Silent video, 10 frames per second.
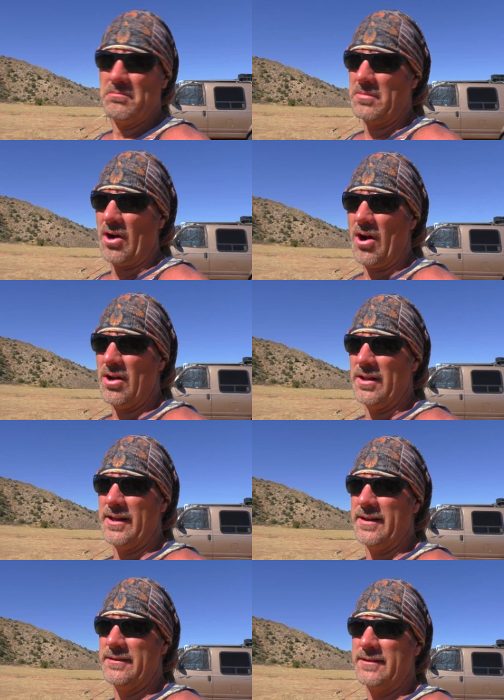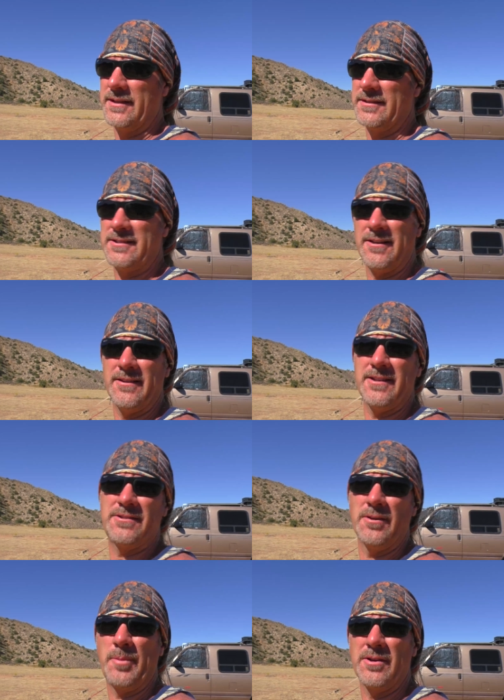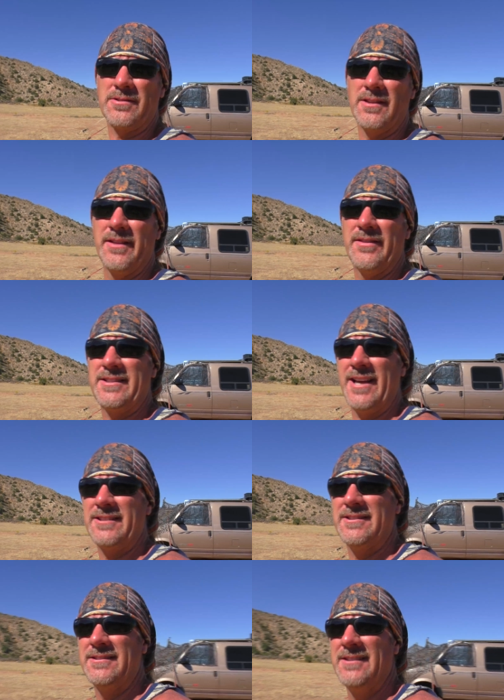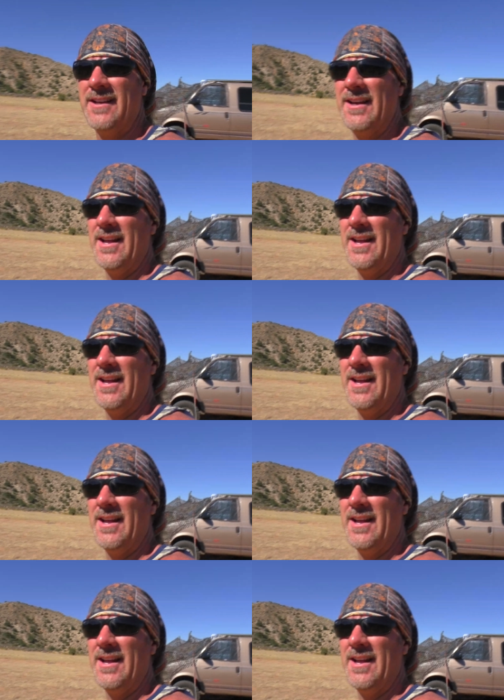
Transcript: Call in. Consider this your personal invitation.